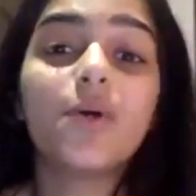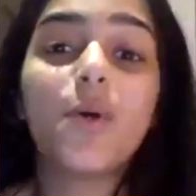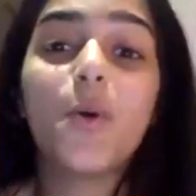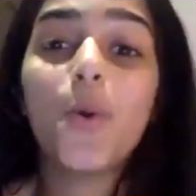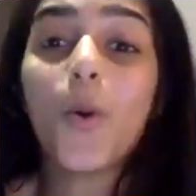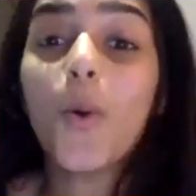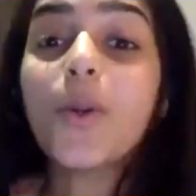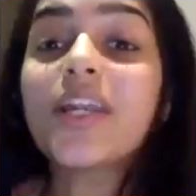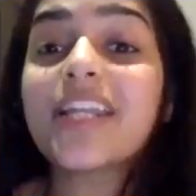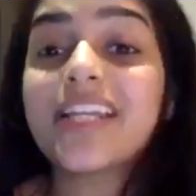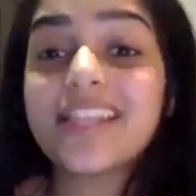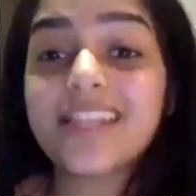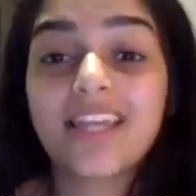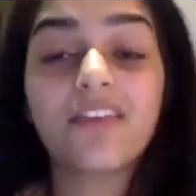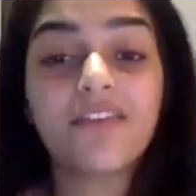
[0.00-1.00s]

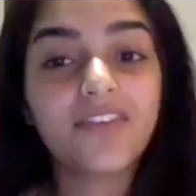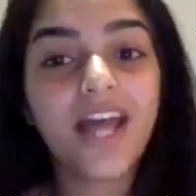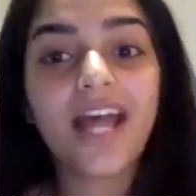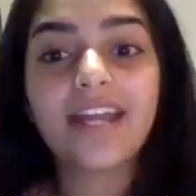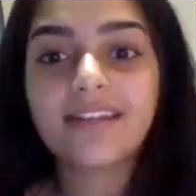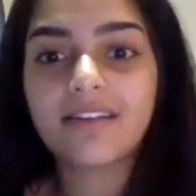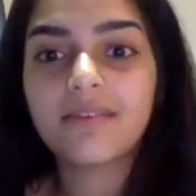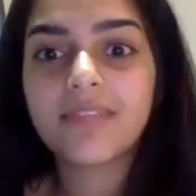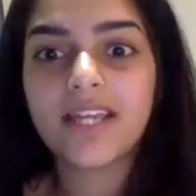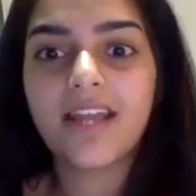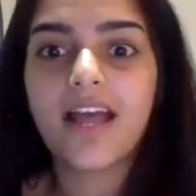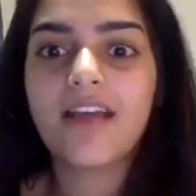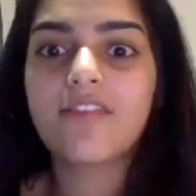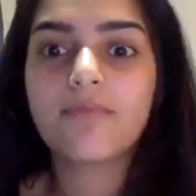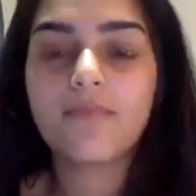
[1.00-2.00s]
only thrift item that
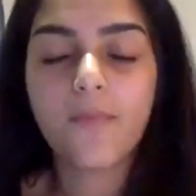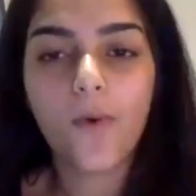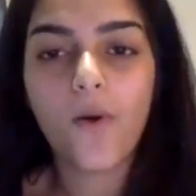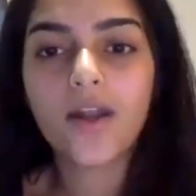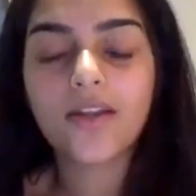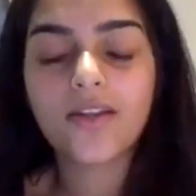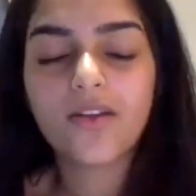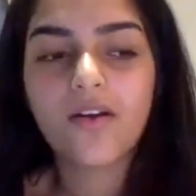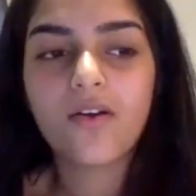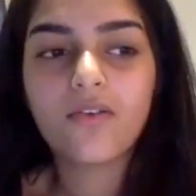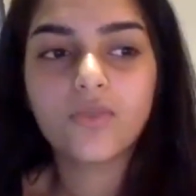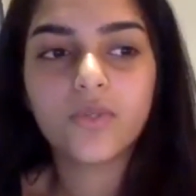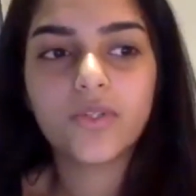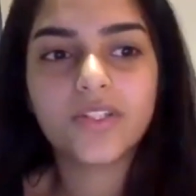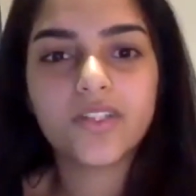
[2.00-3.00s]
I've bought
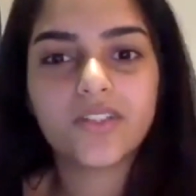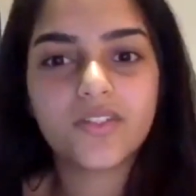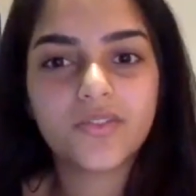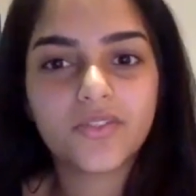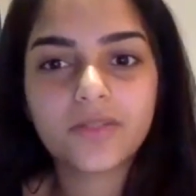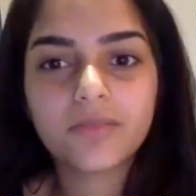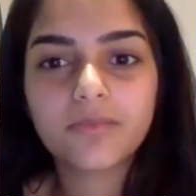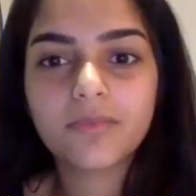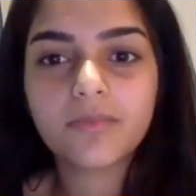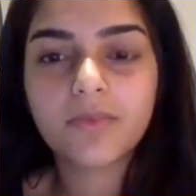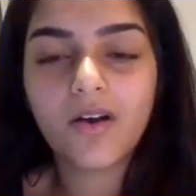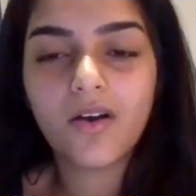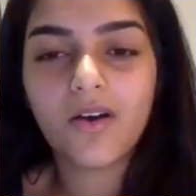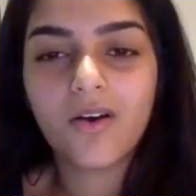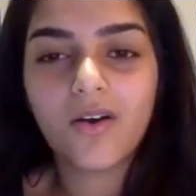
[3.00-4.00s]
was from
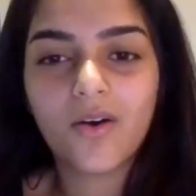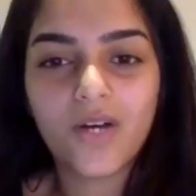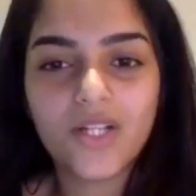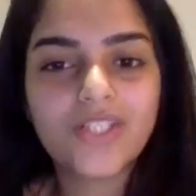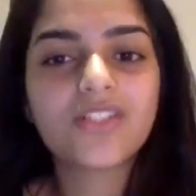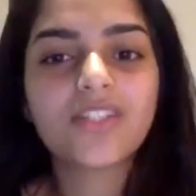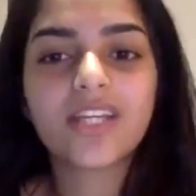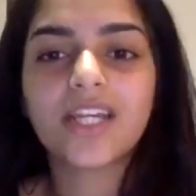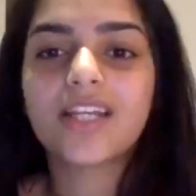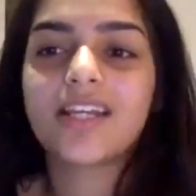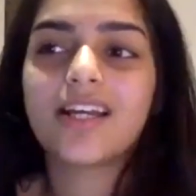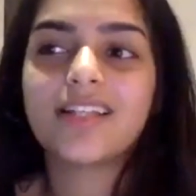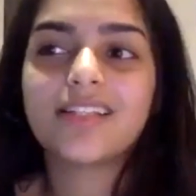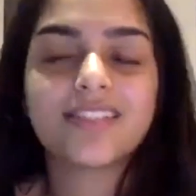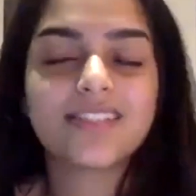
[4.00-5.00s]

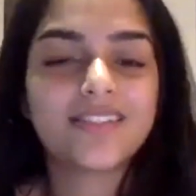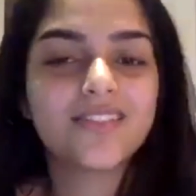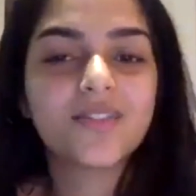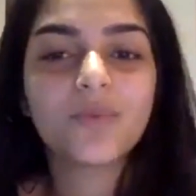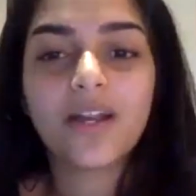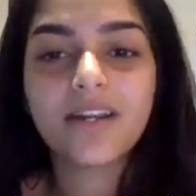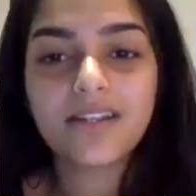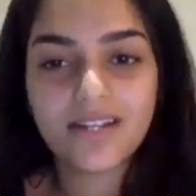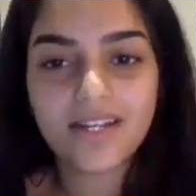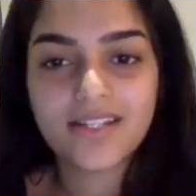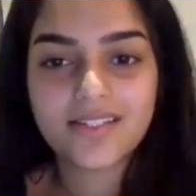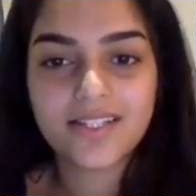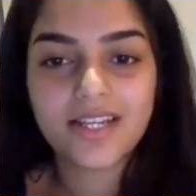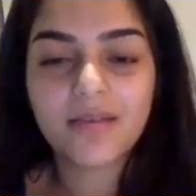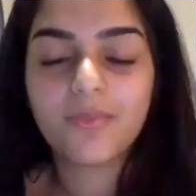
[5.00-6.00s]
Australia. There's this one dress
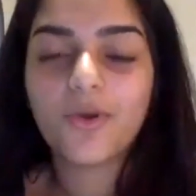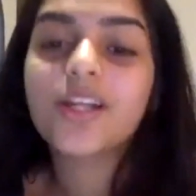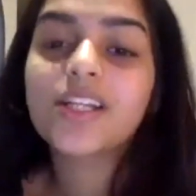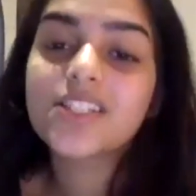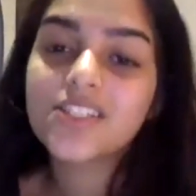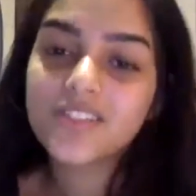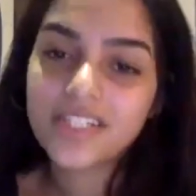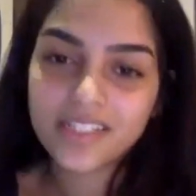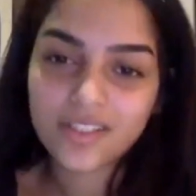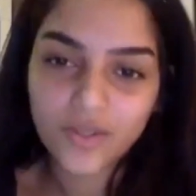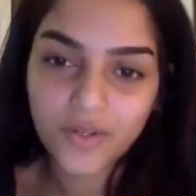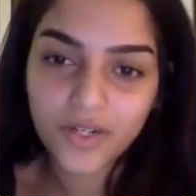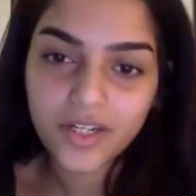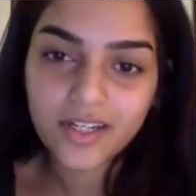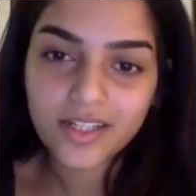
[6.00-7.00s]
that I bought. It's really
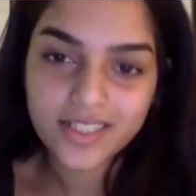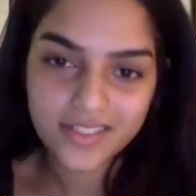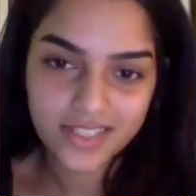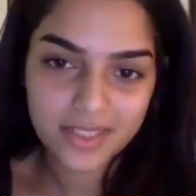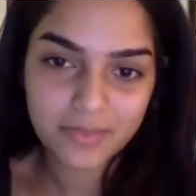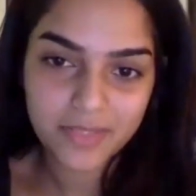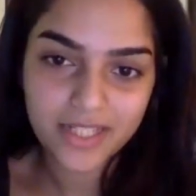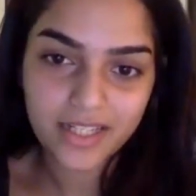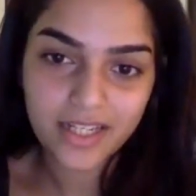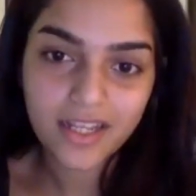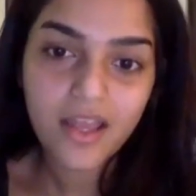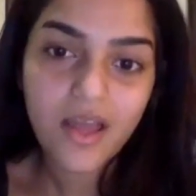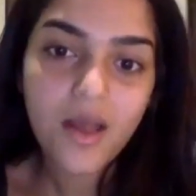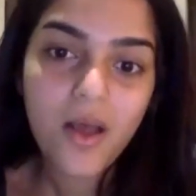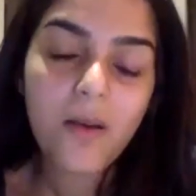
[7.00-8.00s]
good. It's really
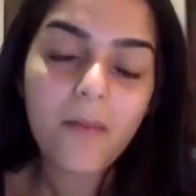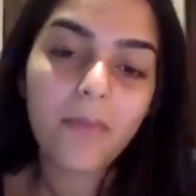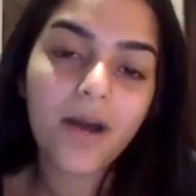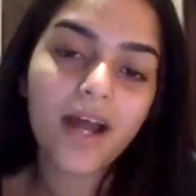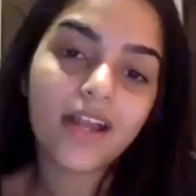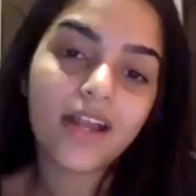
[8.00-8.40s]
pretty. But